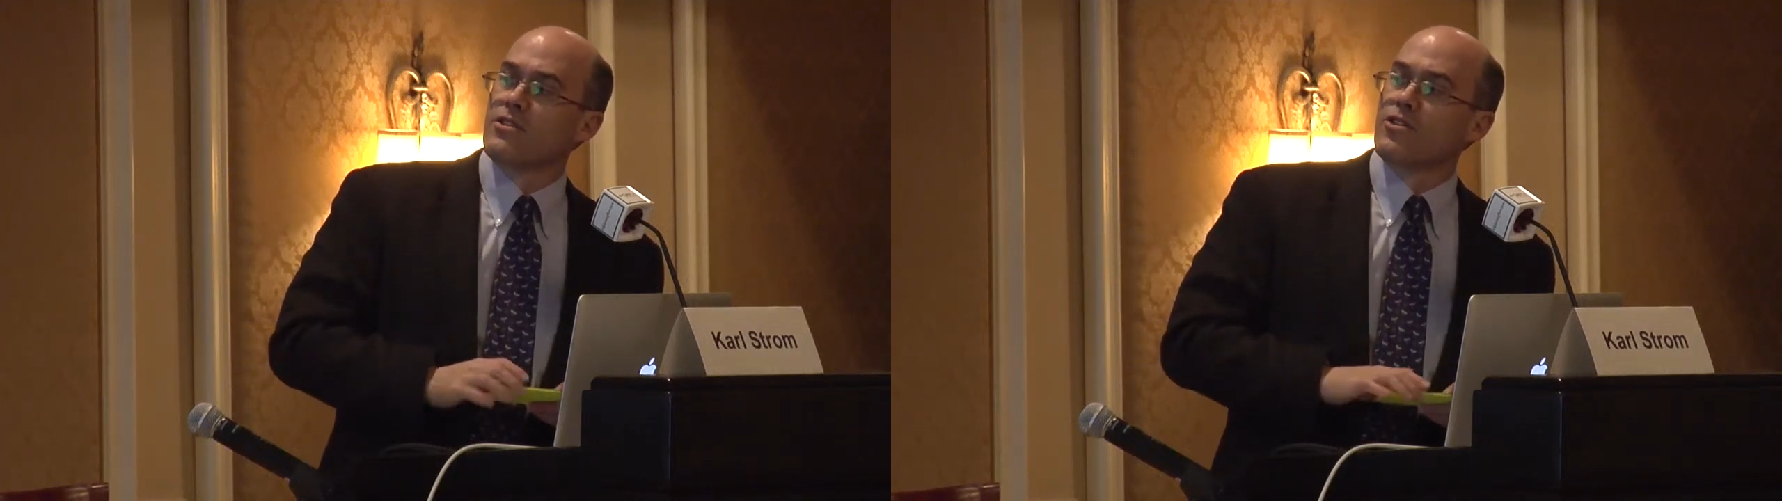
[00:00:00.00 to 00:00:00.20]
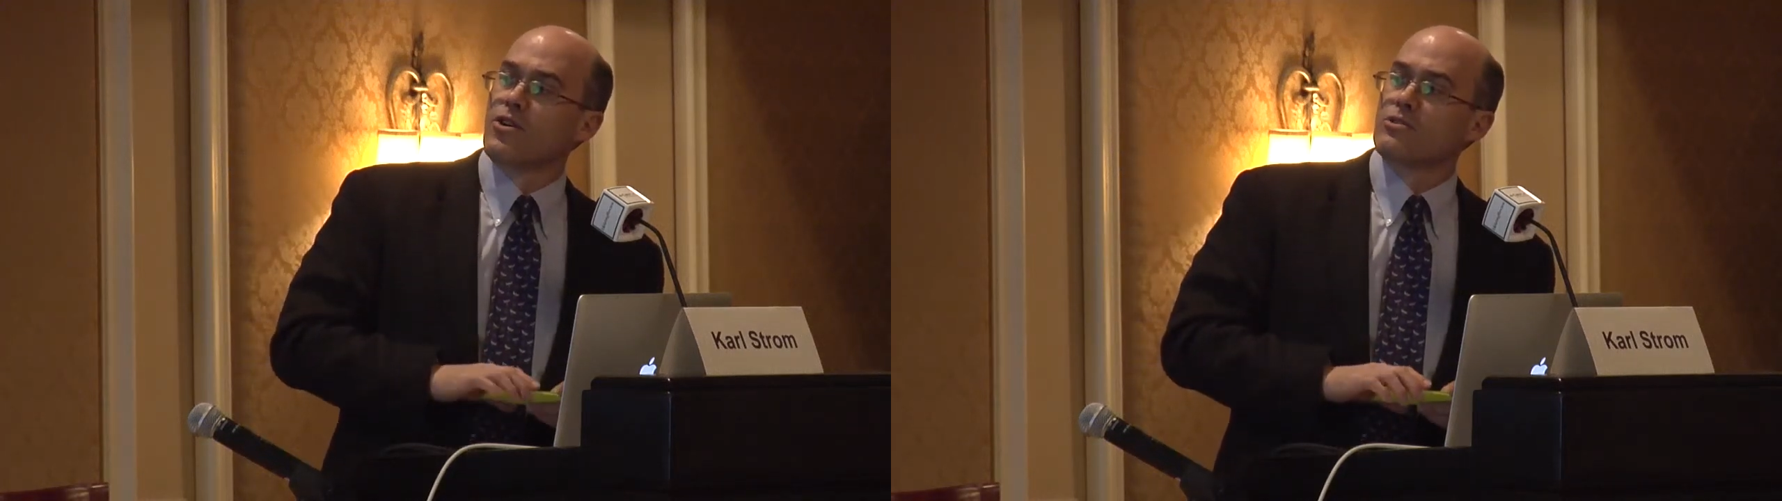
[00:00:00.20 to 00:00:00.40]

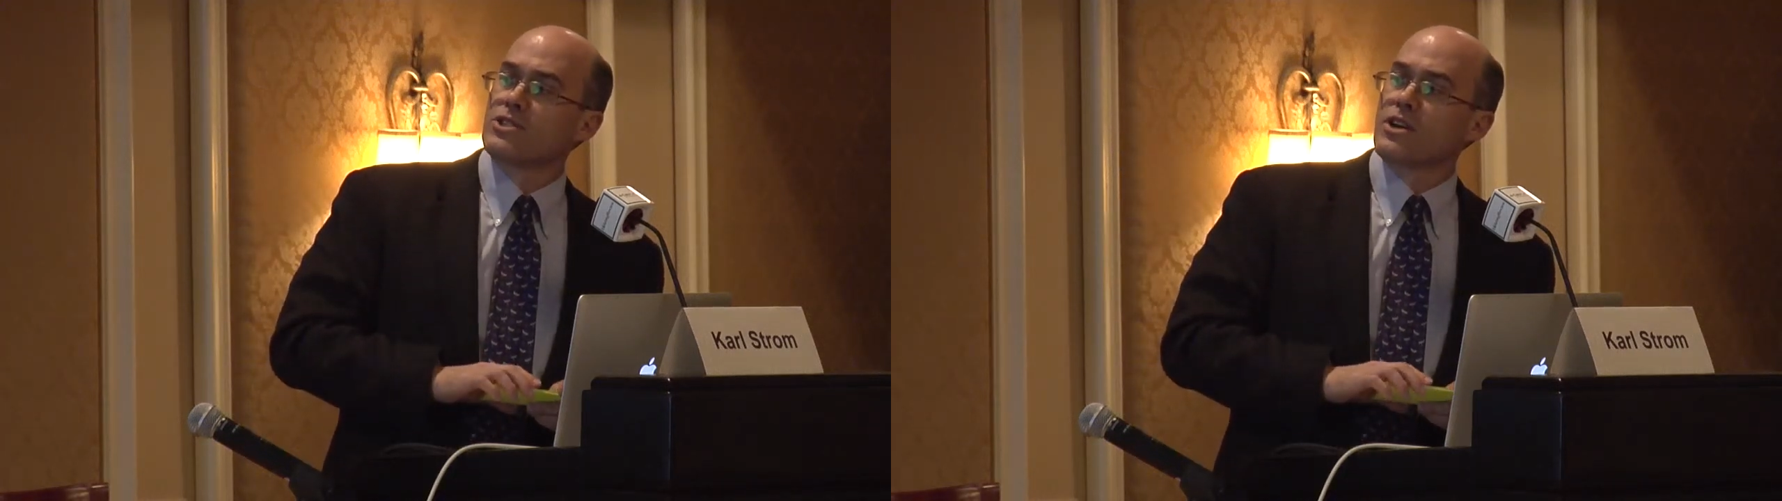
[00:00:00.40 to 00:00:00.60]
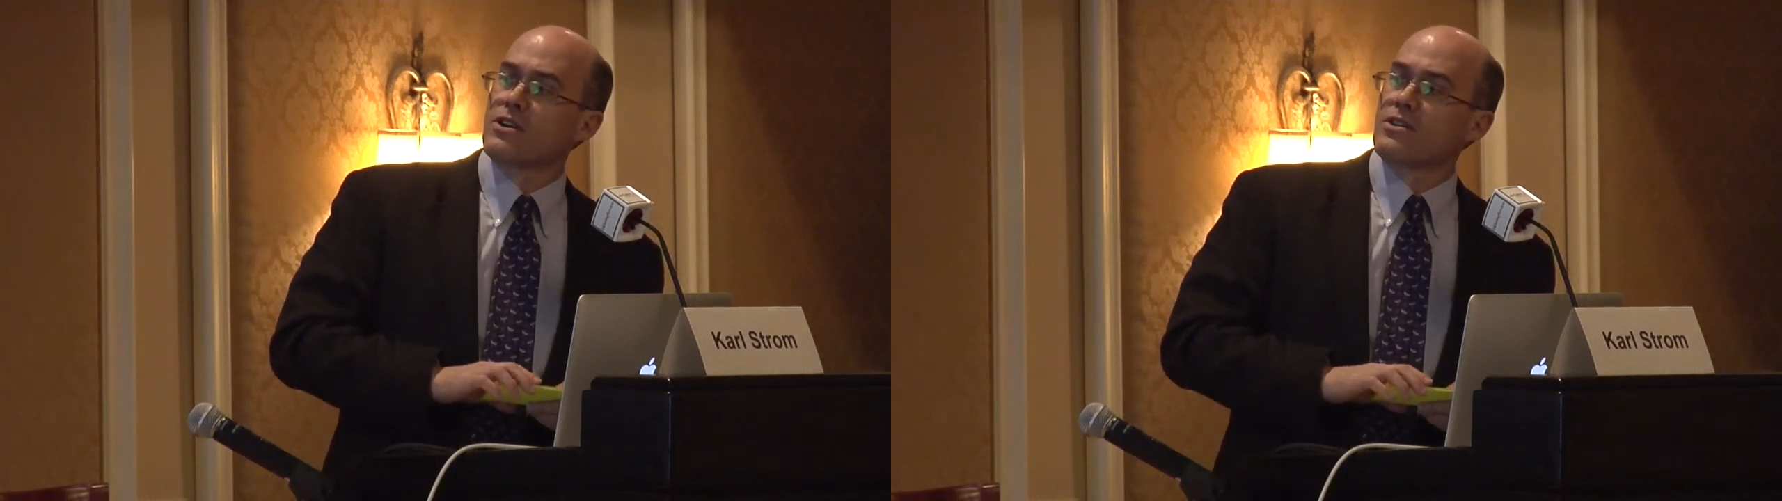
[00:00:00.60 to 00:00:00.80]

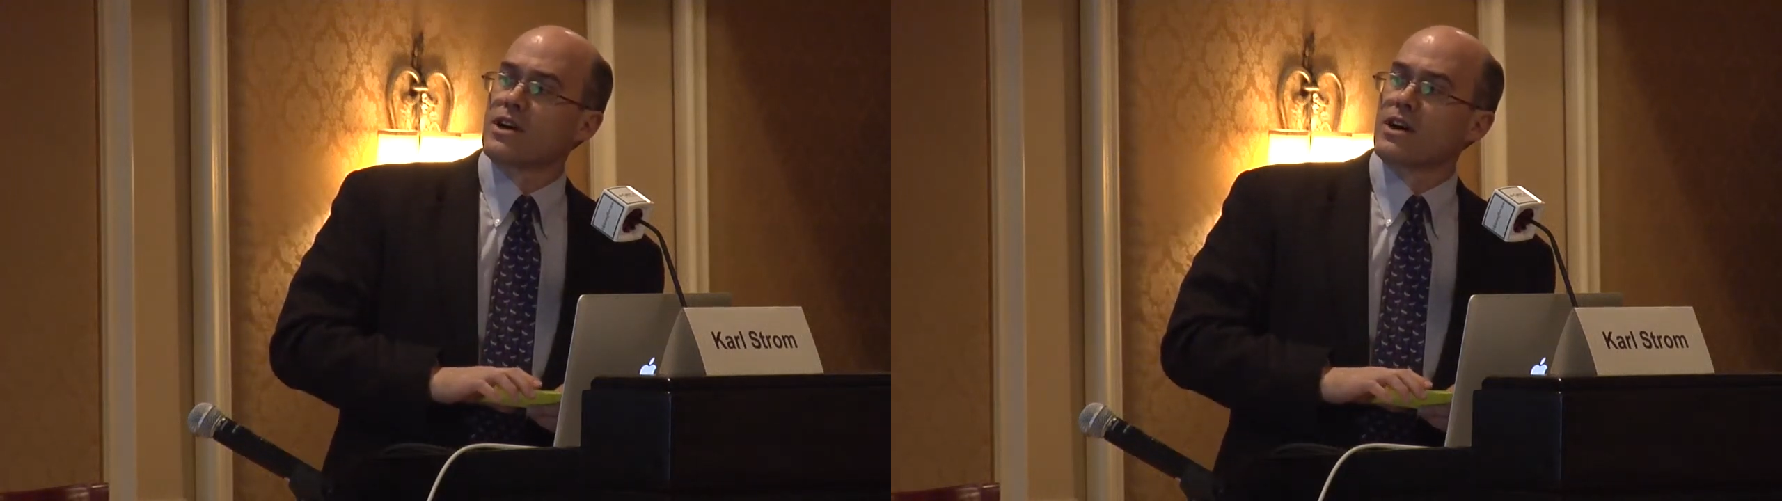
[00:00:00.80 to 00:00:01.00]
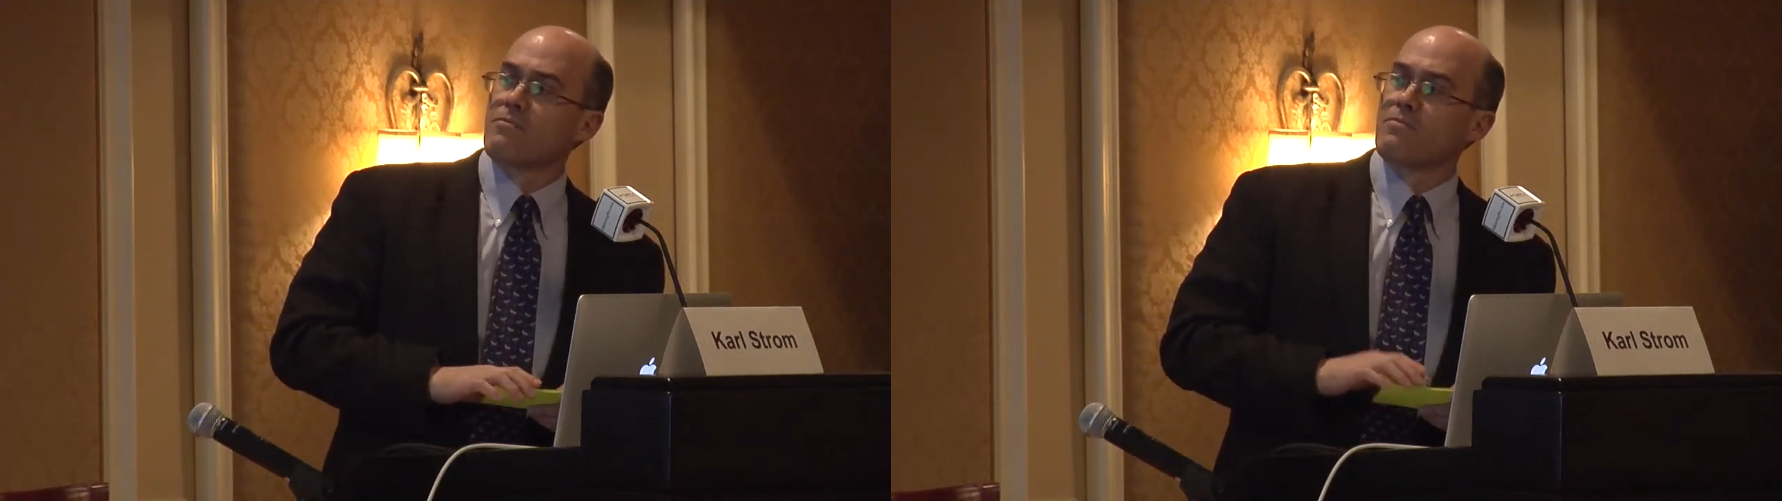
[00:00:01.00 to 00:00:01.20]
Those are
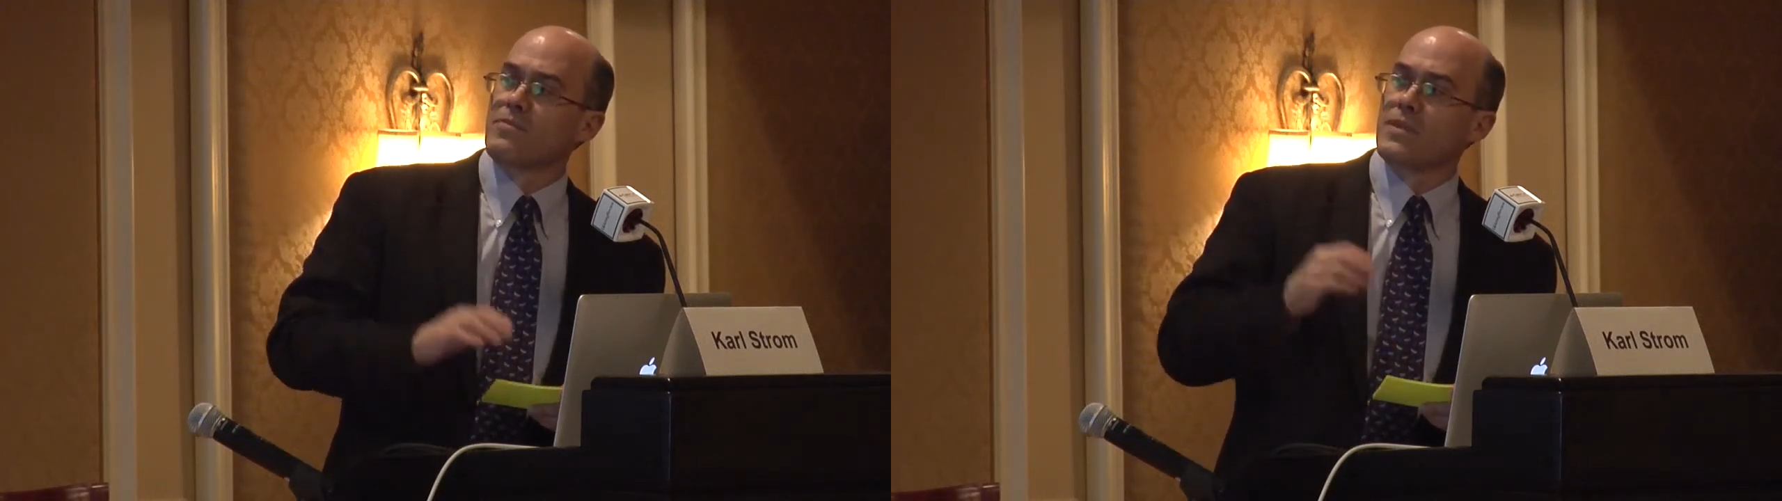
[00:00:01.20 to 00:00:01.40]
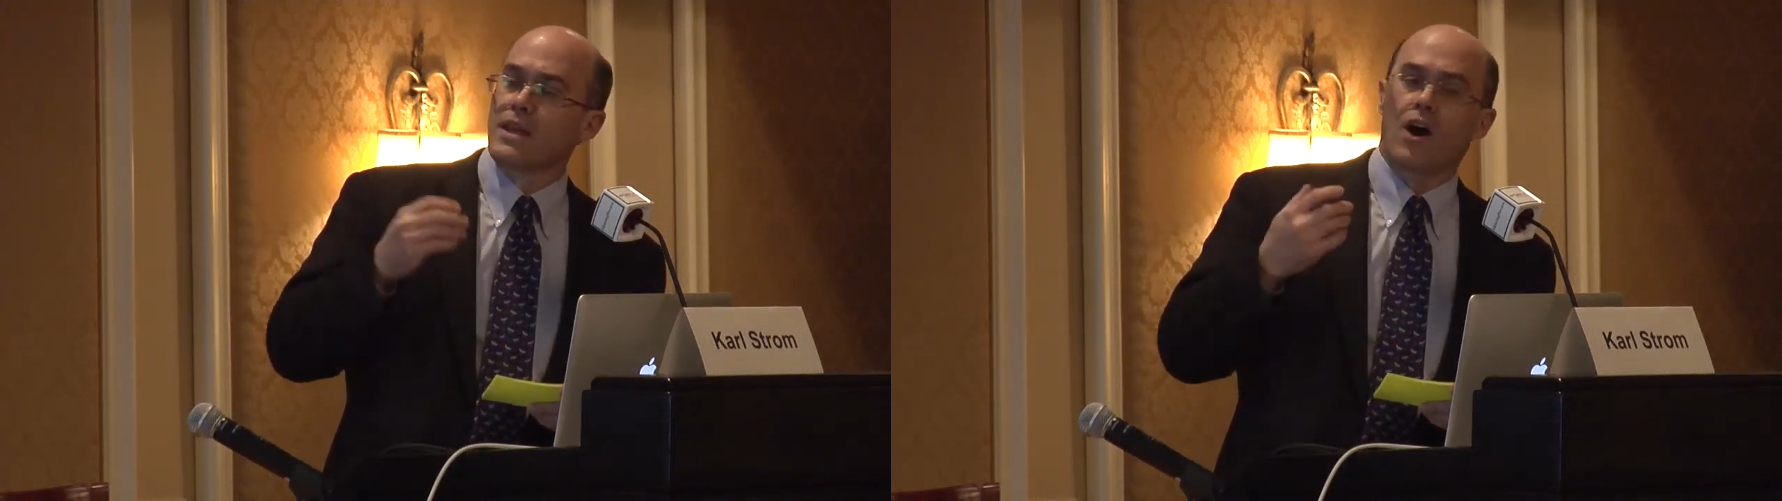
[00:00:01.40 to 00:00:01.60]

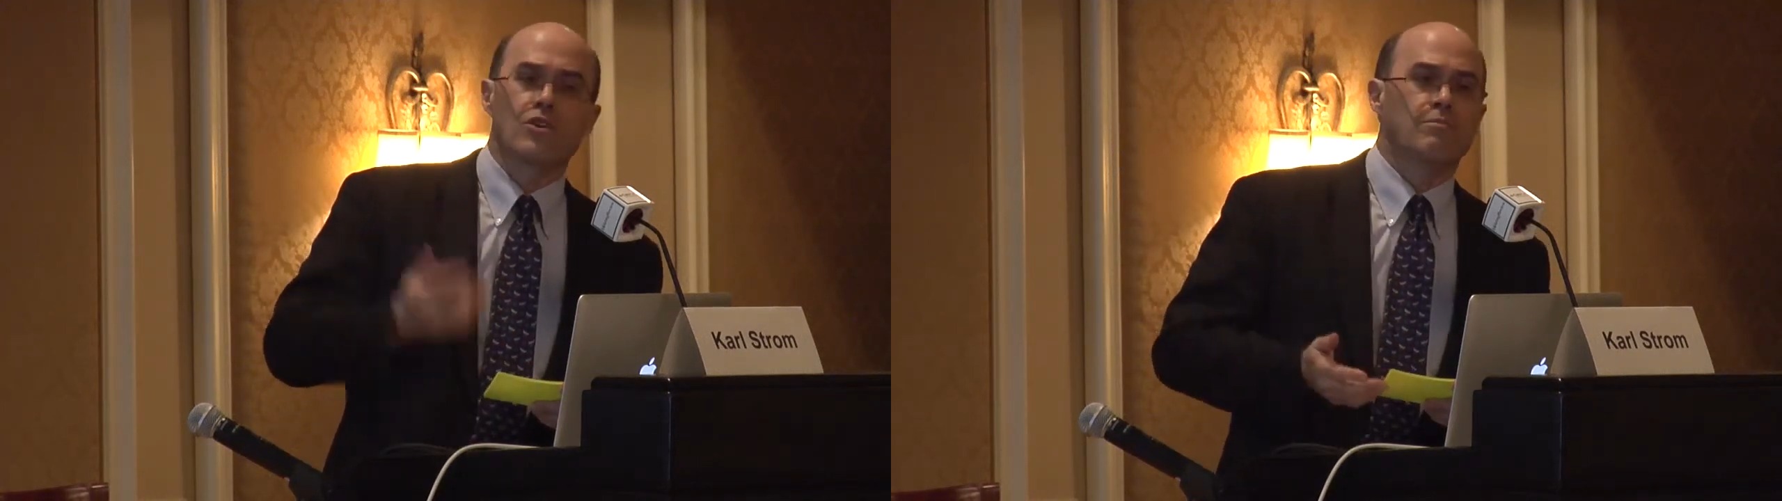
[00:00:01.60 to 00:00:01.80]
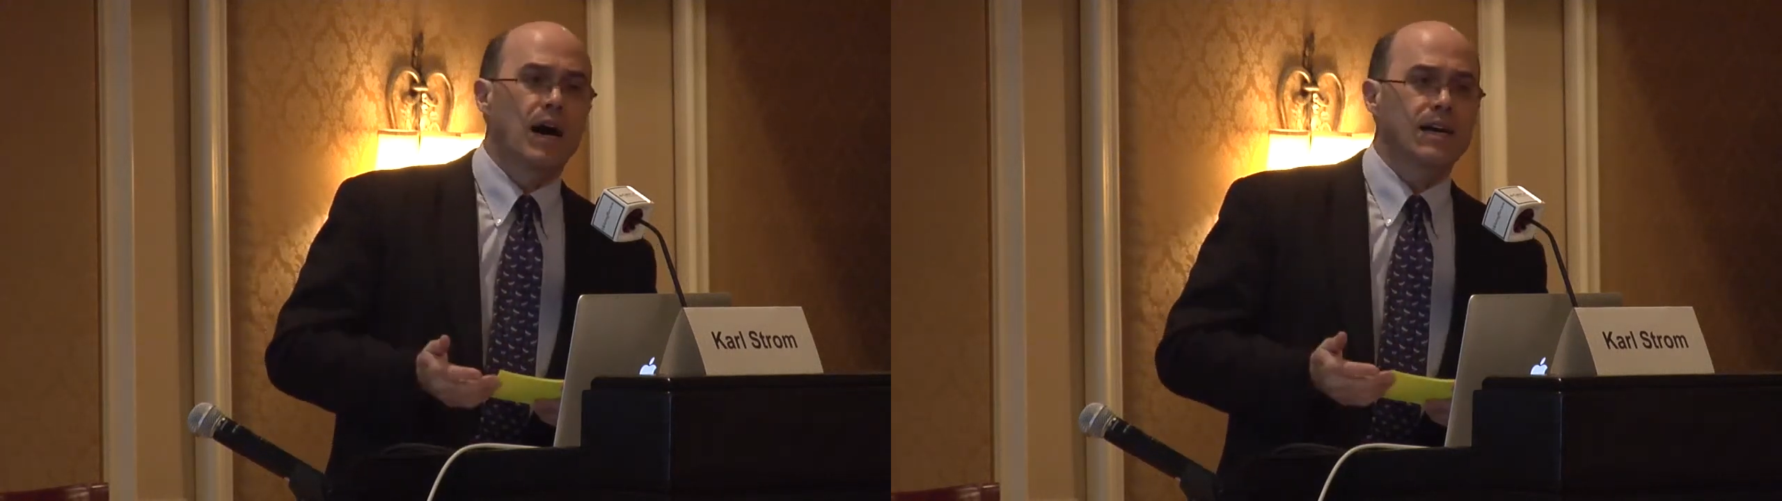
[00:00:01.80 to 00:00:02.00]

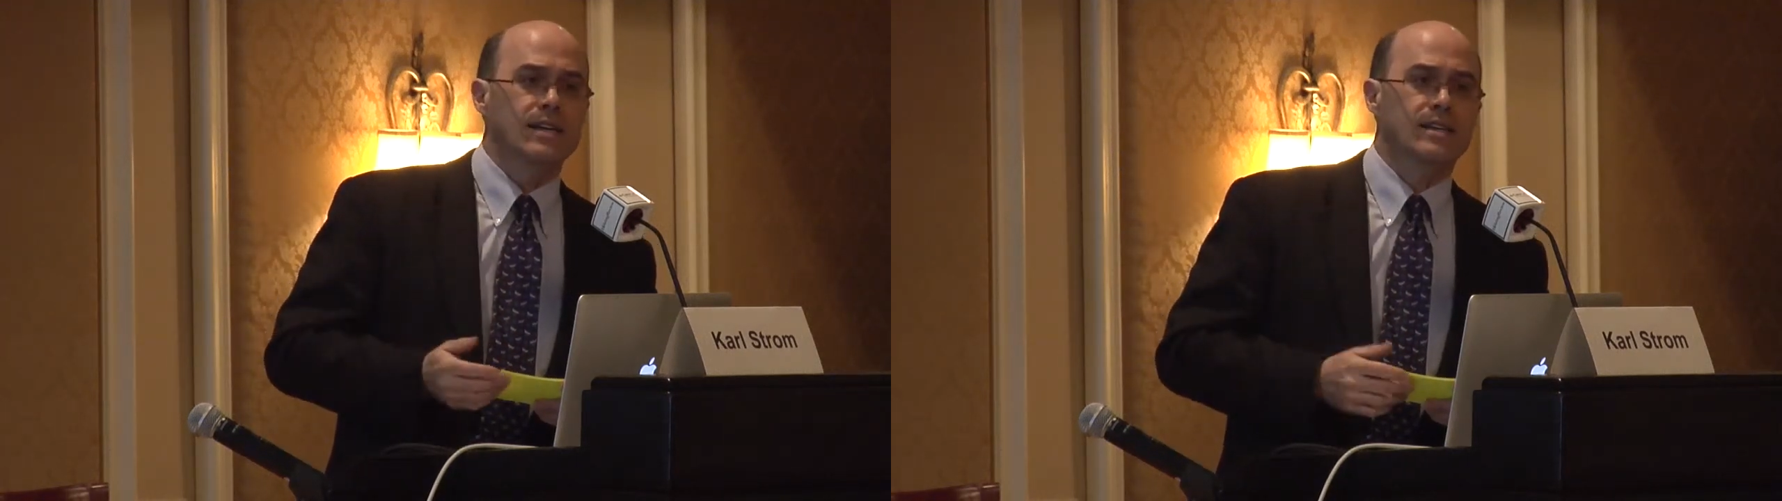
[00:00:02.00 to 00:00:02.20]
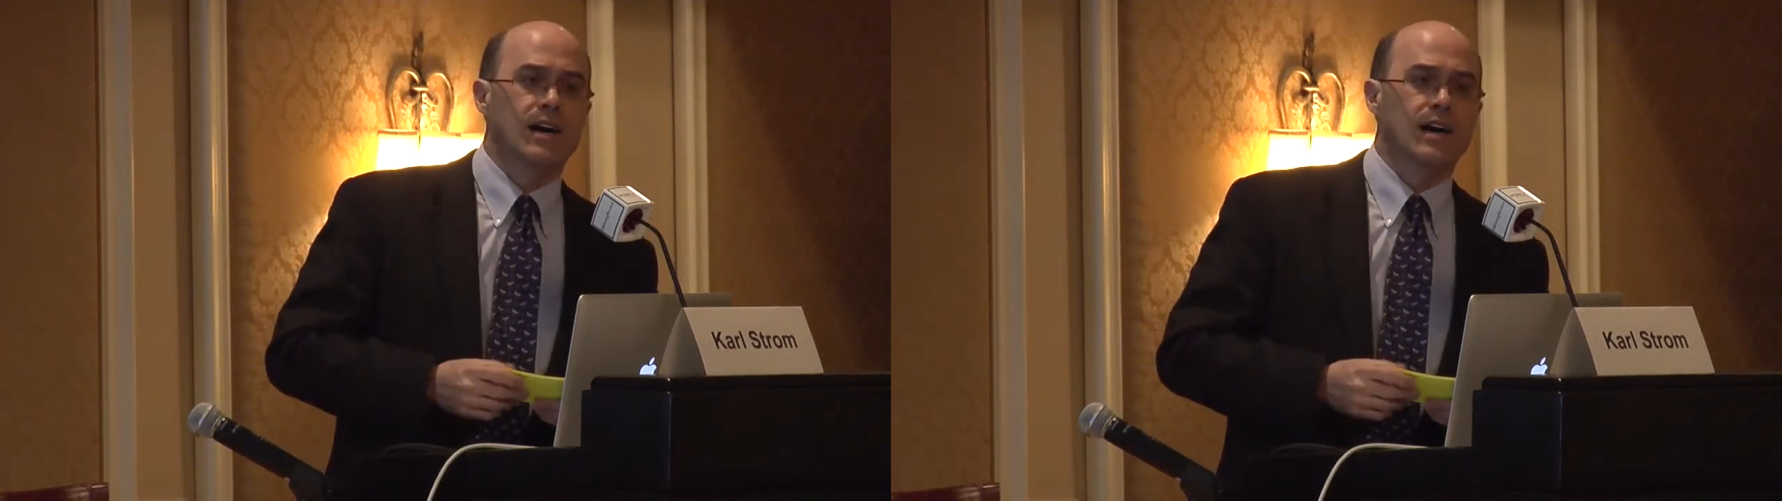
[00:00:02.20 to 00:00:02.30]
out-of-pocket